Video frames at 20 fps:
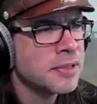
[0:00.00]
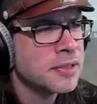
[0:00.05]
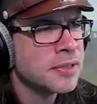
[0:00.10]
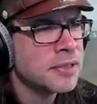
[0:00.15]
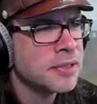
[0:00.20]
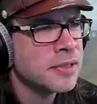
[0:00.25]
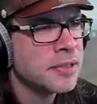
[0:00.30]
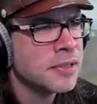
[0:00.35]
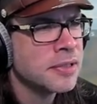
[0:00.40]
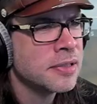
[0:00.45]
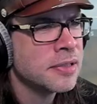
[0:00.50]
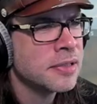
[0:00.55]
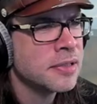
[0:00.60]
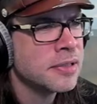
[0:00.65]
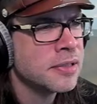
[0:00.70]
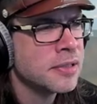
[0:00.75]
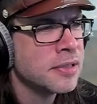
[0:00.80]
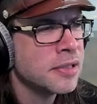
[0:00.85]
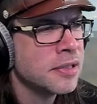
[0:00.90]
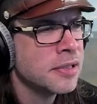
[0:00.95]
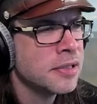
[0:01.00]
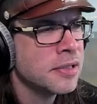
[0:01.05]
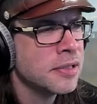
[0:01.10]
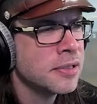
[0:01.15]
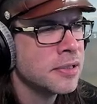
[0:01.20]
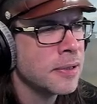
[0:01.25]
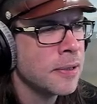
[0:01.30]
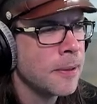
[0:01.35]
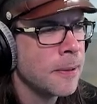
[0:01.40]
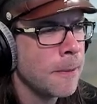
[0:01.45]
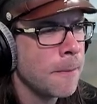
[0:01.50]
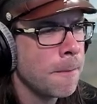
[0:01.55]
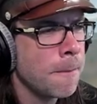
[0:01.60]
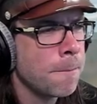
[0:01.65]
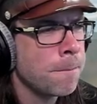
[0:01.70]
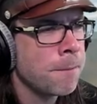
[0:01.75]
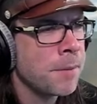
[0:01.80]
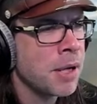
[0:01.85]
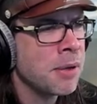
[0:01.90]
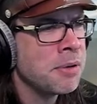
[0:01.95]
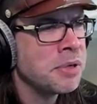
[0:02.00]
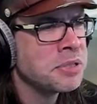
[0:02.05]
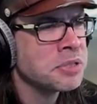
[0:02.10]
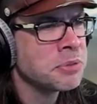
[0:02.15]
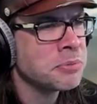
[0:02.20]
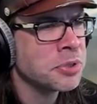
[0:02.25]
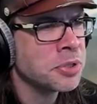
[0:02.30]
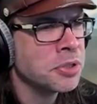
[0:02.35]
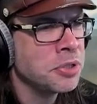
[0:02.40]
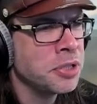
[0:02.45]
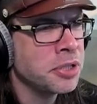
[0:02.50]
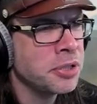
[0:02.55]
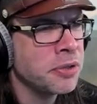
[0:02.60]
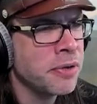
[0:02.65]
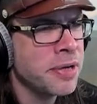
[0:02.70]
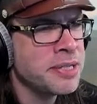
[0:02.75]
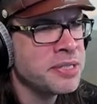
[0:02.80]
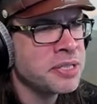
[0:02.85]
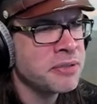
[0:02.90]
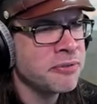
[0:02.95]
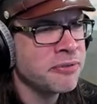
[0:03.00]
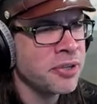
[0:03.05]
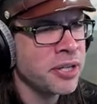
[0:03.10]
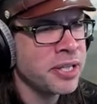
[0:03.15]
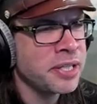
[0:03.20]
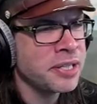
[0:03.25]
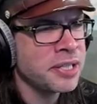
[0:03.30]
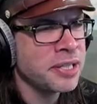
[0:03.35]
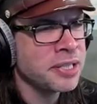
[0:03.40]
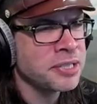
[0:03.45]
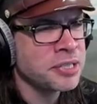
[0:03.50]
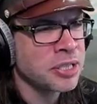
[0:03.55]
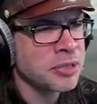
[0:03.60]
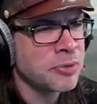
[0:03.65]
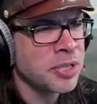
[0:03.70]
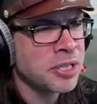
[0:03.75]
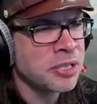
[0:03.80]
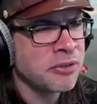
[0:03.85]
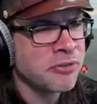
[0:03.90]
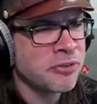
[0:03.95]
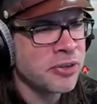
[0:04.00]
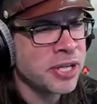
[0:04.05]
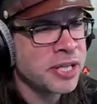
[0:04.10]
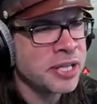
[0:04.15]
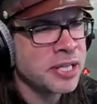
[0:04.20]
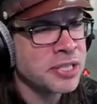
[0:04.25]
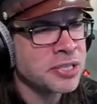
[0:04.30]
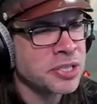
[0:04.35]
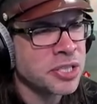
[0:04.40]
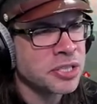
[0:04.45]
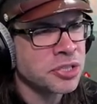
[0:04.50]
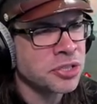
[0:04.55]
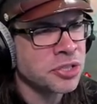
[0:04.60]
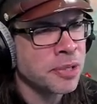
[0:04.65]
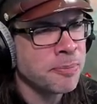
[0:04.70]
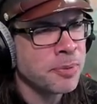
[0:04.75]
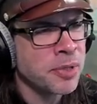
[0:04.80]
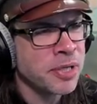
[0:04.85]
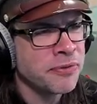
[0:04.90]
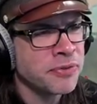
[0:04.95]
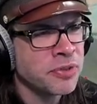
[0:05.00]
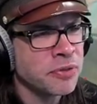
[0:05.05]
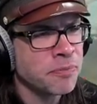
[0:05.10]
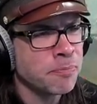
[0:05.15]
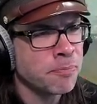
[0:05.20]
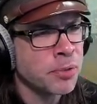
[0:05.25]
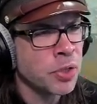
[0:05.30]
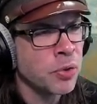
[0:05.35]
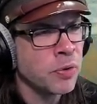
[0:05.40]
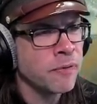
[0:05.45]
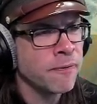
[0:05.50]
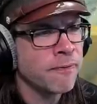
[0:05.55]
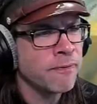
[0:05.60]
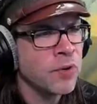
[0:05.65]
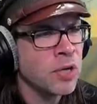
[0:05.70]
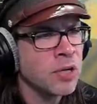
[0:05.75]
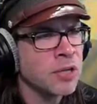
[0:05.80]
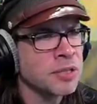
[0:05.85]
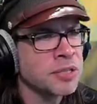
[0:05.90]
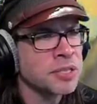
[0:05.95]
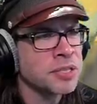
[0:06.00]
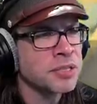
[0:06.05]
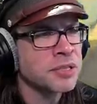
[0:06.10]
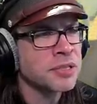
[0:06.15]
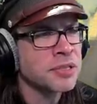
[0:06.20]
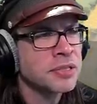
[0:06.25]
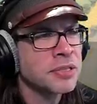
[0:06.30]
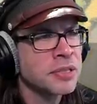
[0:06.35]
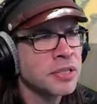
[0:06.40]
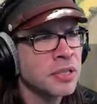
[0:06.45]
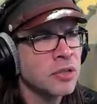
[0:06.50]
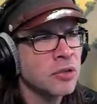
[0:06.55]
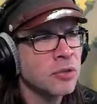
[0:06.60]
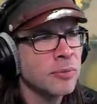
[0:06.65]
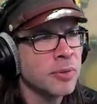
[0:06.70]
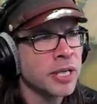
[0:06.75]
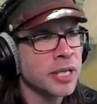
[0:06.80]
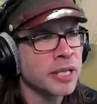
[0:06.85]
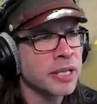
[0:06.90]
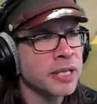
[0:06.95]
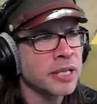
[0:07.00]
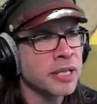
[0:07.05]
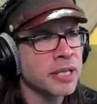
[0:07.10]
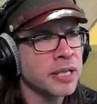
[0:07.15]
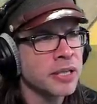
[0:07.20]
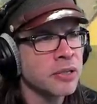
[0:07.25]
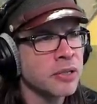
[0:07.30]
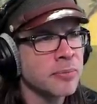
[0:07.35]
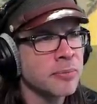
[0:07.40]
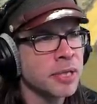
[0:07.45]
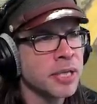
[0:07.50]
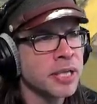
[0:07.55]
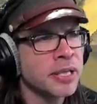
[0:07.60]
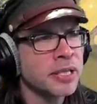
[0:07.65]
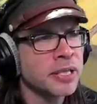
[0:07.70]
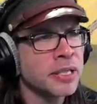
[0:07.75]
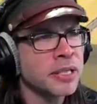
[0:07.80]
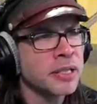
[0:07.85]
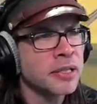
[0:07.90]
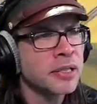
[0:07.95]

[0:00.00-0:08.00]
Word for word: Objective Fox is now ours. I want some good crazy Vikings. I want the Vikings that jump off the boat first. Oh my god almighty.